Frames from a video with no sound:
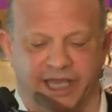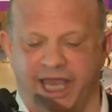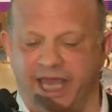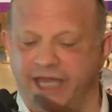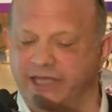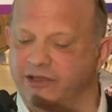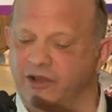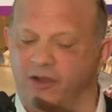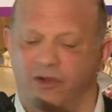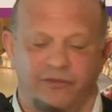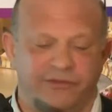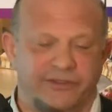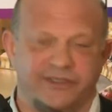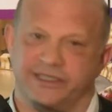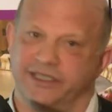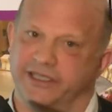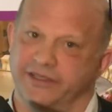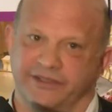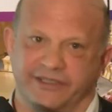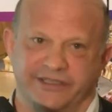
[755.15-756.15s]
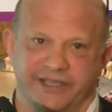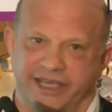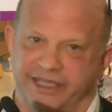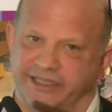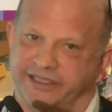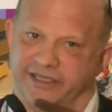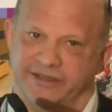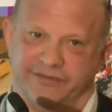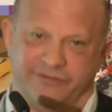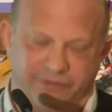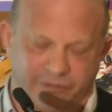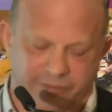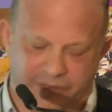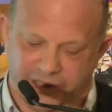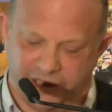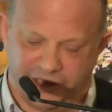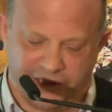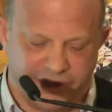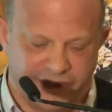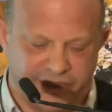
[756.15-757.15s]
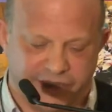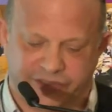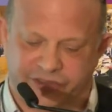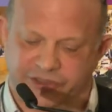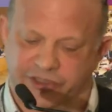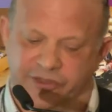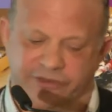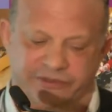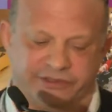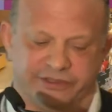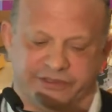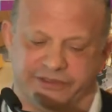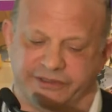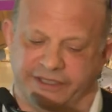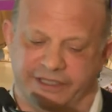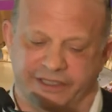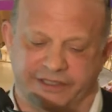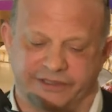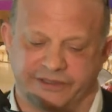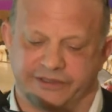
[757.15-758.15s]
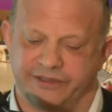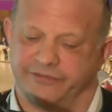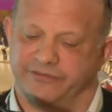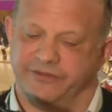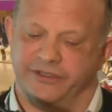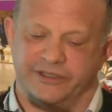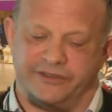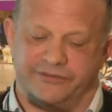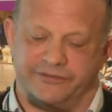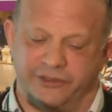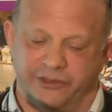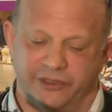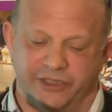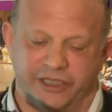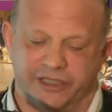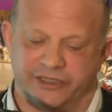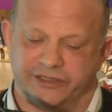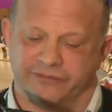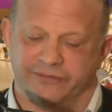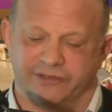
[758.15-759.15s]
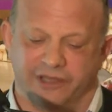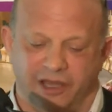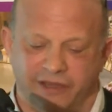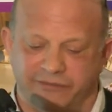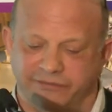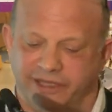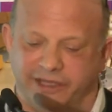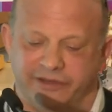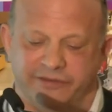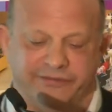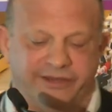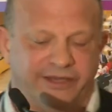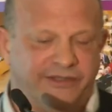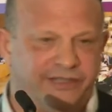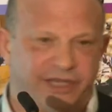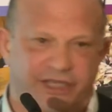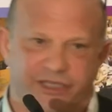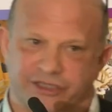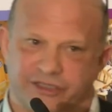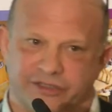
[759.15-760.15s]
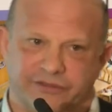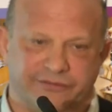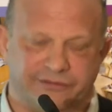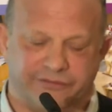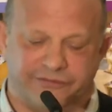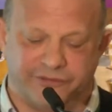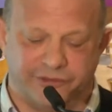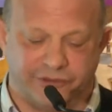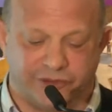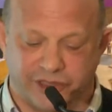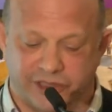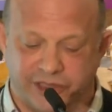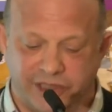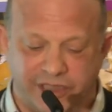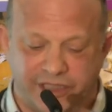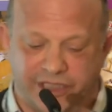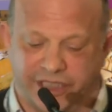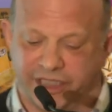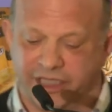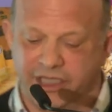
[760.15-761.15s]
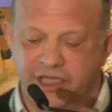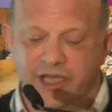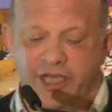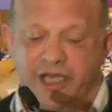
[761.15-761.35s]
And obviously the data from early years shows us this. The first few years of life lay the foundations for future learning.